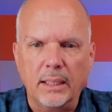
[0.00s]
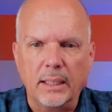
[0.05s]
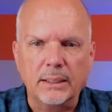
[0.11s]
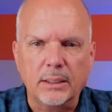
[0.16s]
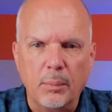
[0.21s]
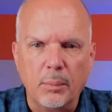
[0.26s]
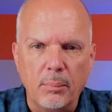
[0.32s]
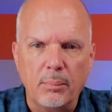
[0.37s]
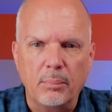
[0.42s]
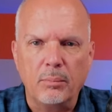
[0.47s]
like
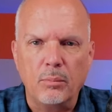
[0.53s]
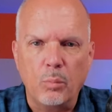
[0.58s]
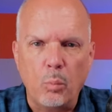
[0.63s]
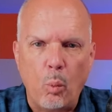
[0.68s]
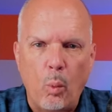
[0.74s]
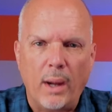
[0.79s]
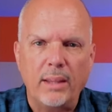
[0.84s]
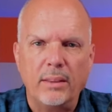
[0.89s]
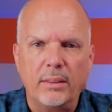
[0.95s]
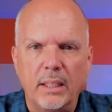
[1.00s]
some
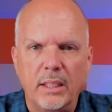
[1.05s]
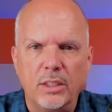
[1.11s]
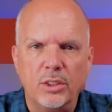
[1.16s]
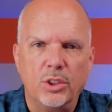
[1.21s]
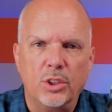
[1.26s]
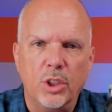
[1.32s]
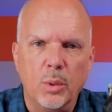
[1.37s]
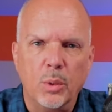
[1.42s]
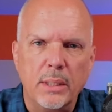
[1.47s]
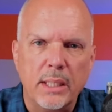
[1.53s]
white
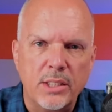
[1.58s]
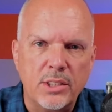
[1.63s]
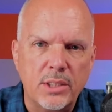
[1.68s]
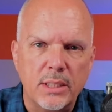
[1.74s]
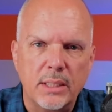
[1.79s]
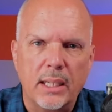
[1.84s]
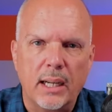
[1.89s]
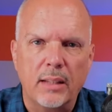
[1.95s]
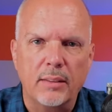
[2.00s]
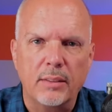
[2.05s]
things do when they
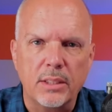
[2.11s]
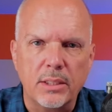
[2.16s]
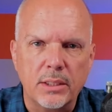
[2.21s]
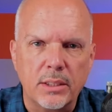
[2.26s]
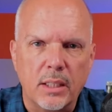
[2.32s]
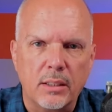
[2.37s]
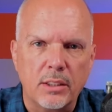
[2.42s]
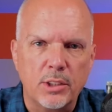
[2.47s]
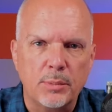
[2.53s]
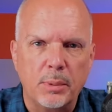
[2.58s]
sit out in the
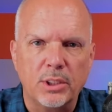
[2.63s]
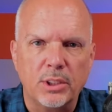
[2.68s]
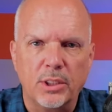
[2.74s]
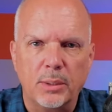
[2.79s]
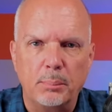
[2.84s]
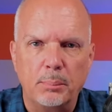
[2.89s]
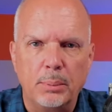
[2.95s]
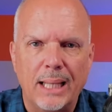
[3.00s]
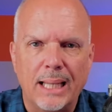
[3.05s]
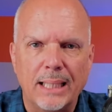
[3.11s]
sun,
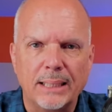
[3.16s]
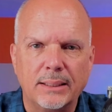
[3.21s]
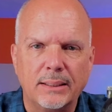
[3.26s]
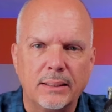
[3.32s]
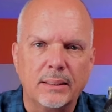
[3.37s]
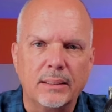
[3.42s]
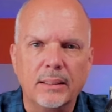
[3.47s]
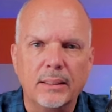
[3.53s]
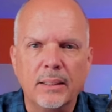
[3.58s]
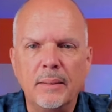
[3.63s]
especially
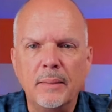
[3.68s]
plastic.